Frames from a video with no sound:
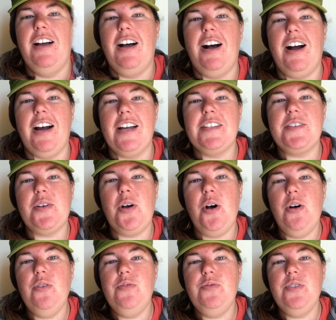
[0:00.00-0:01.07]
Alright, so
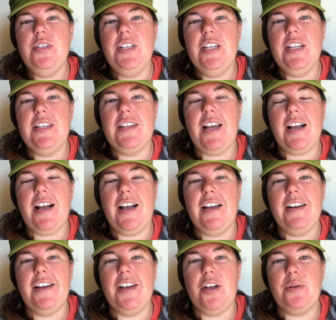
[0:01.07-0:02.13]
hopefully that kind
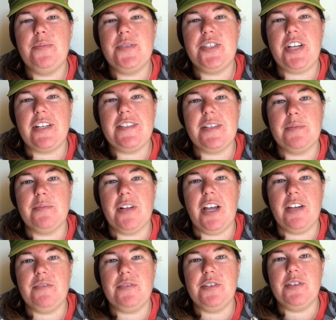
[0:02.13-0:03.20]
of helps shed some
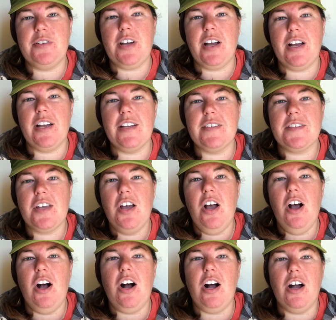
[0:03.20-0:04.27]
light for you guys
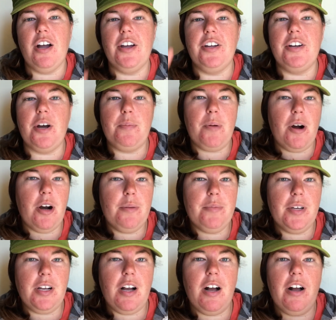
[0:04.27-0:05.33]
on
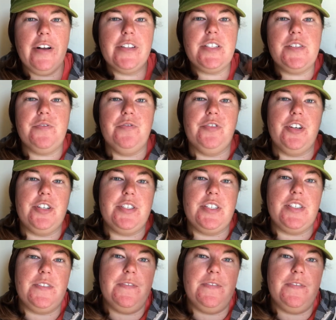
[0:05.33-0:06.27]
apartment cost versus